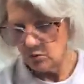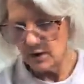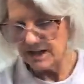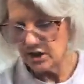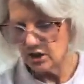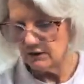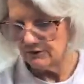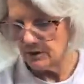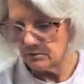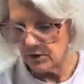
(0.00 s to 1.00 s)
Rachel
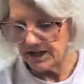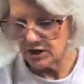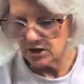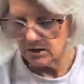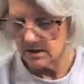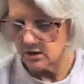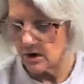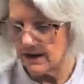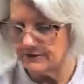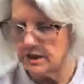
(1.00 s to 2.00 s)
from Rachel's
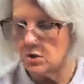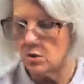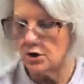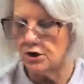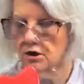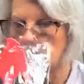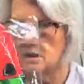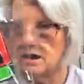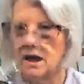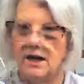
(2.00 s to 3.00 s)
Crafty Corner,
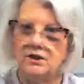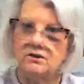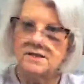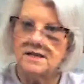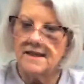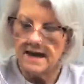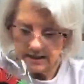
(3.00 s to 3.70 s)
and you'll see that